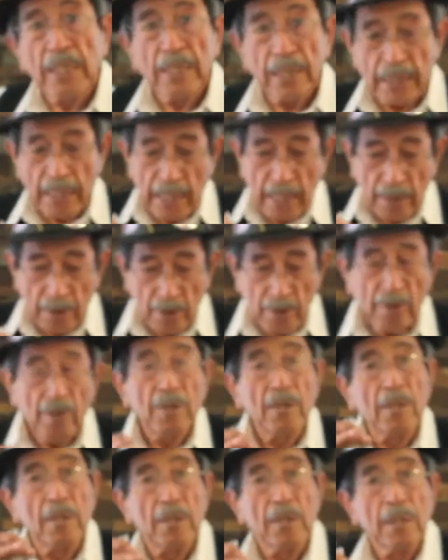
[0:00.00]
a container
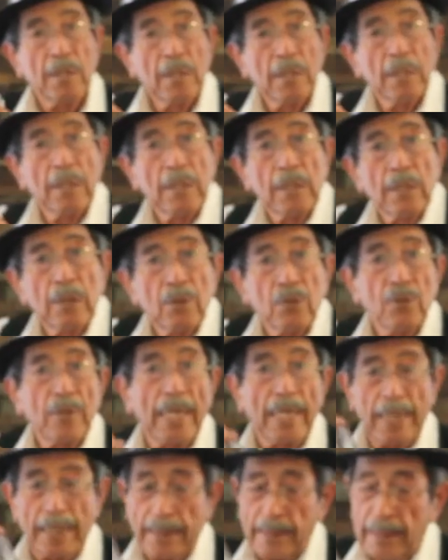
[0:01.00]

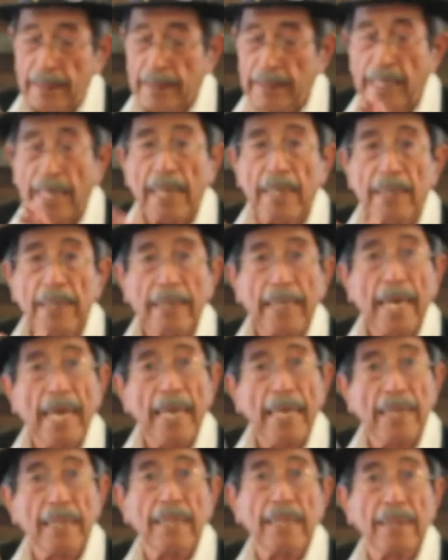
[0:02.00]
that contained
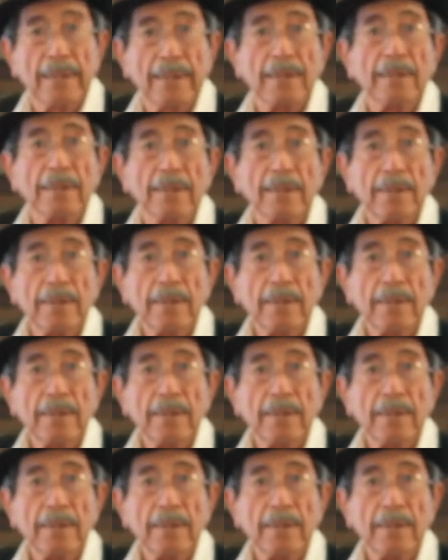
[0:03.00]
candies,